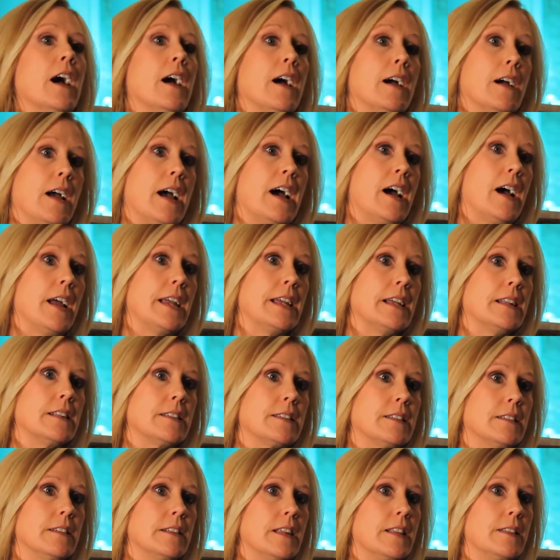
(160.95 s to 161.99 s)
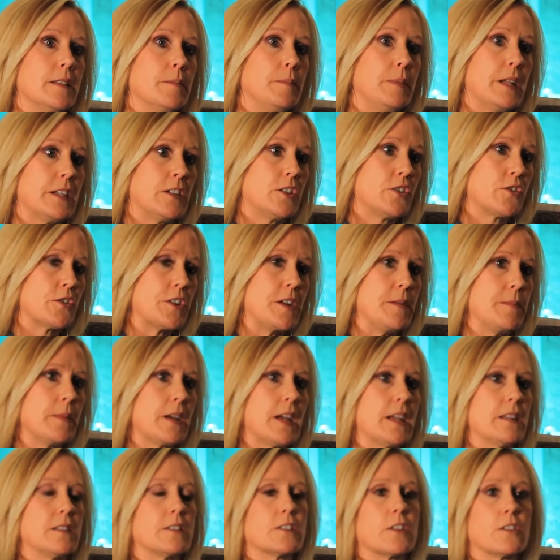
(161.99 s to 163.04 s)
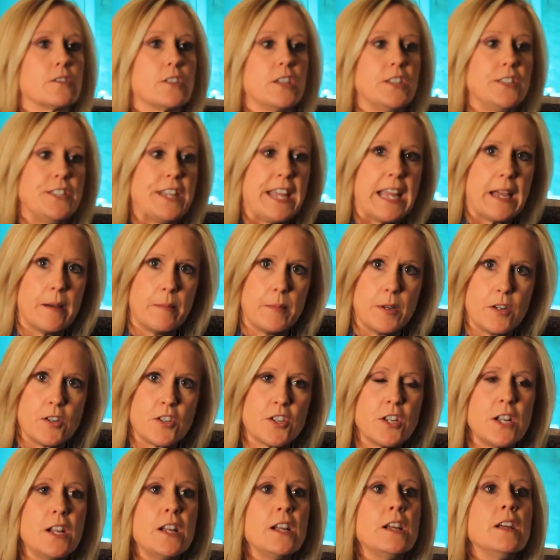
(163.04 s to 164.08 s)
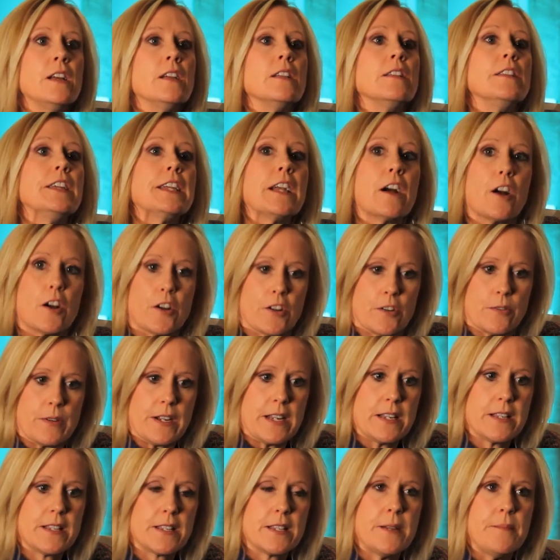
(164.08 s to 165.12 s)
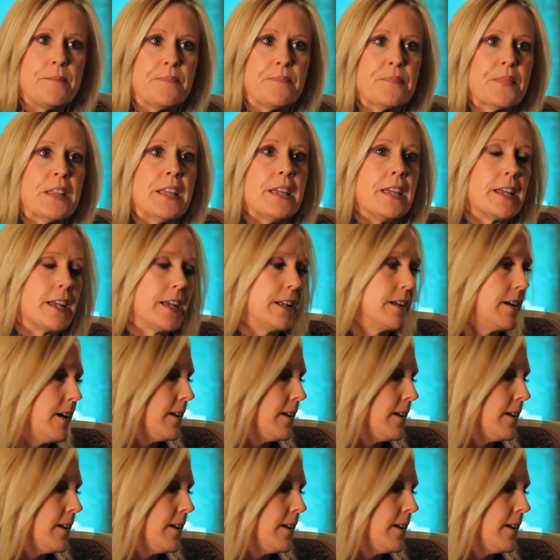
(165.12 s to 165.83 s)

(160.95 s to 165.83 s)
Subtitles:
high insulin in the bloodstream can start to damage the arteries. It can